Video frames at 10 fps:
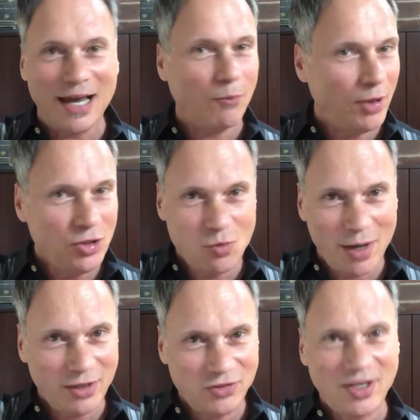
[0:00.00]
Not when you
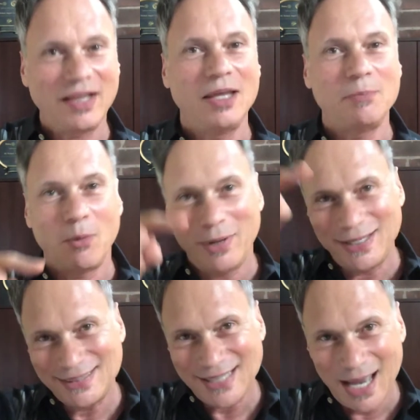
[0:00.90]
want to sell it, but when
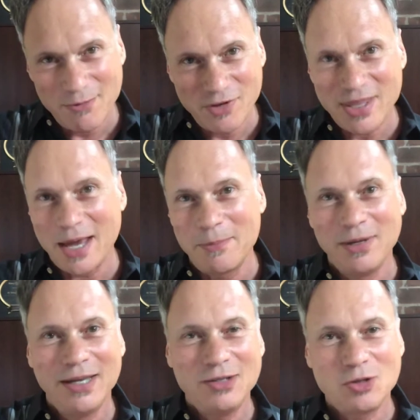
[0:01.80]
it's time for them
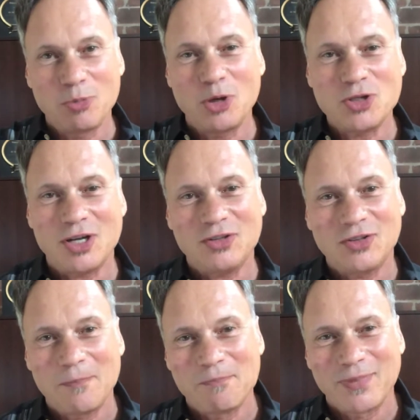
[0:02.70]
to purchase.